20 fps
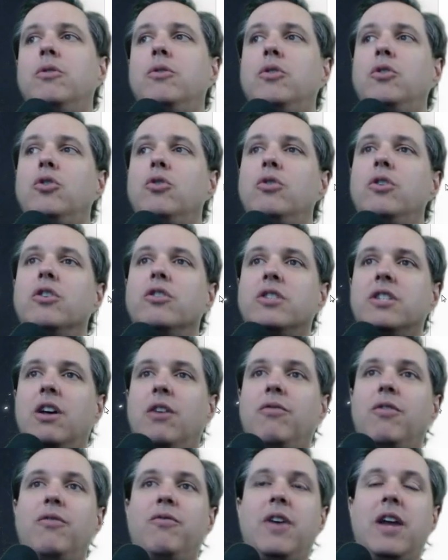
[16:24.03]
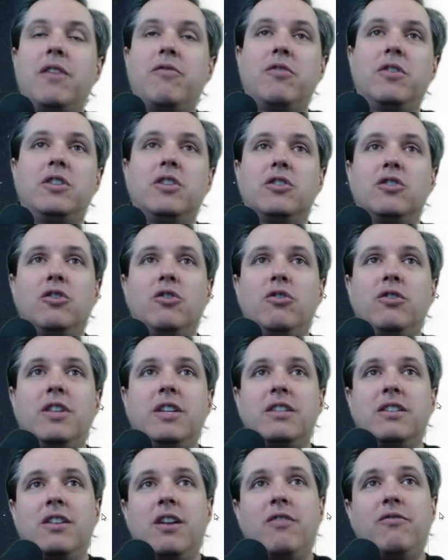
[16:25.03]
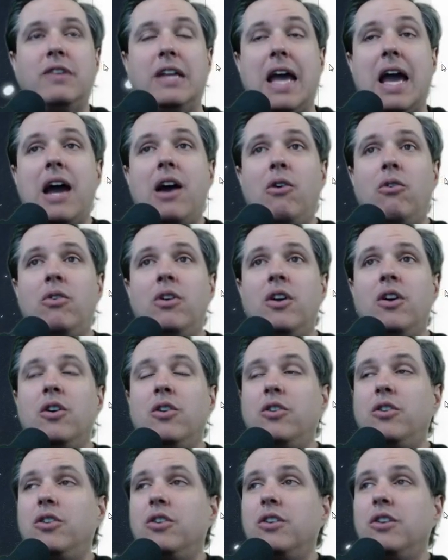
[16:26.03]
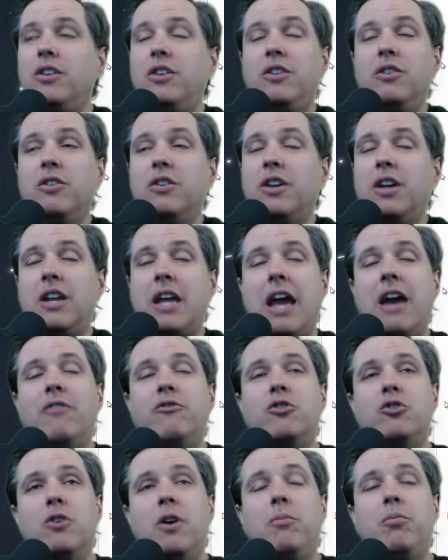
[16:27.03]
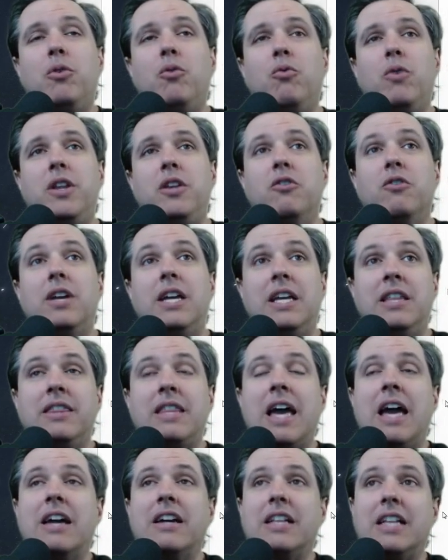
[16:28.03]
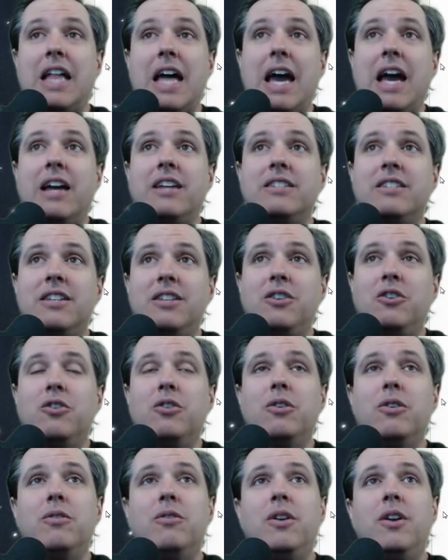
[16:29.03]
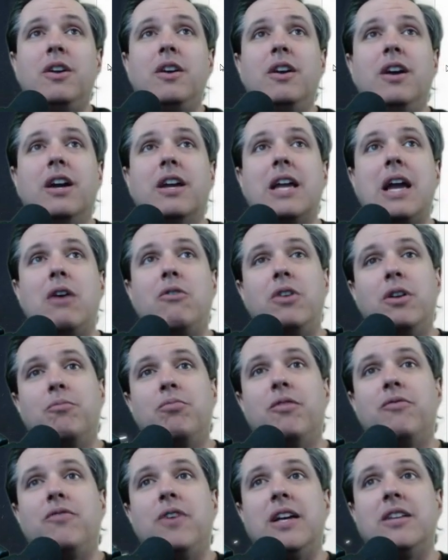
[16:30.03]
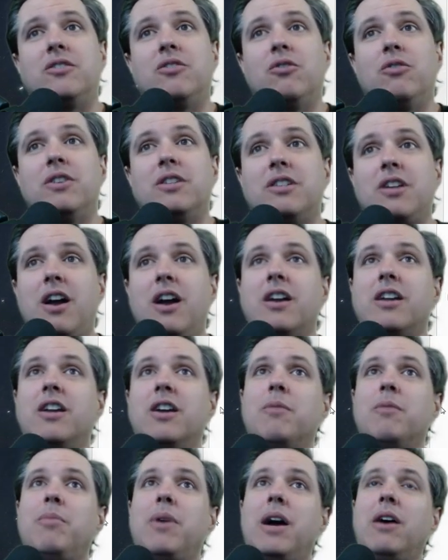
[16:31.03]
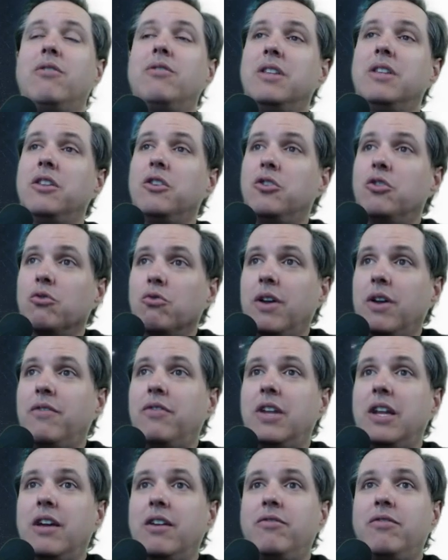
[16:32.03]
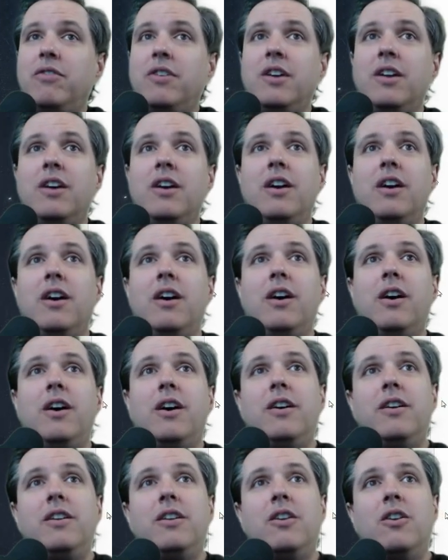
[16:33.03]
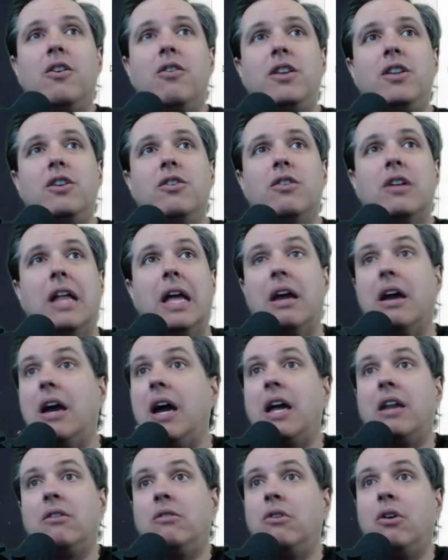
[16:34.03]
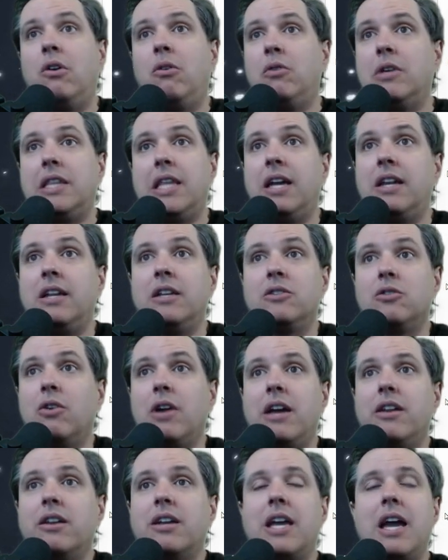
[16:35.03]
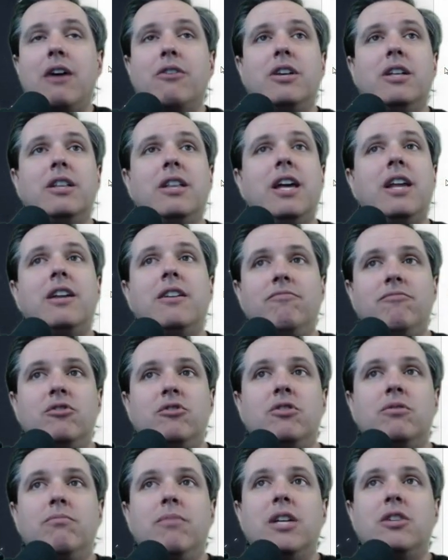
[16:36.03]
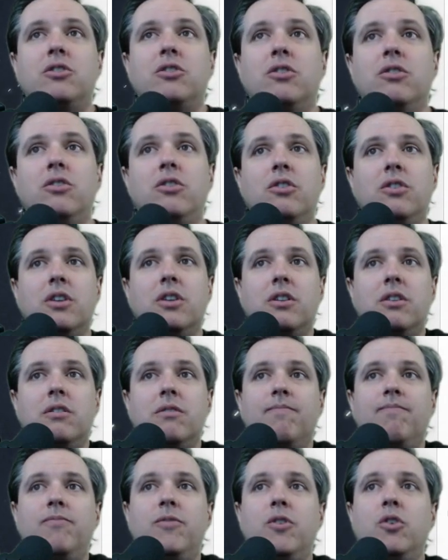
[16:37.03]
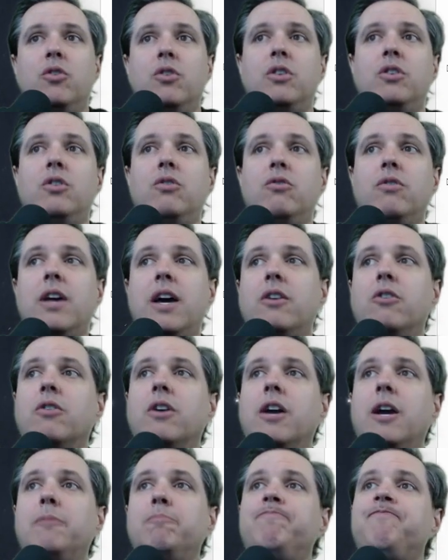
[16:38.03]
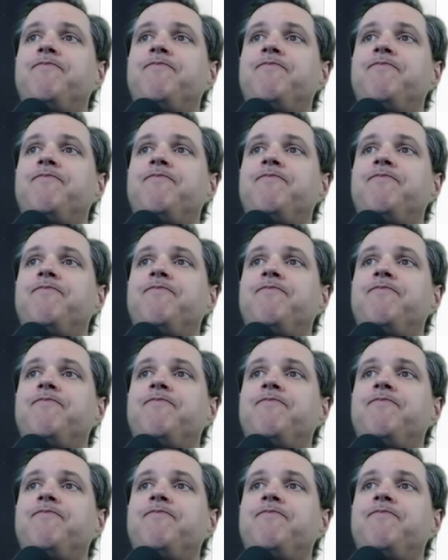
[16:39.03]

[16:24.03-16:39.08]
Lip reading: do yourself a favor and just learn this stuff now, or you're going to have trouble when you're in that class and your accounting professor is talking about the derivative, and you're like, I don't know what that is or how to calculate it. Just make sure you can do that, okay?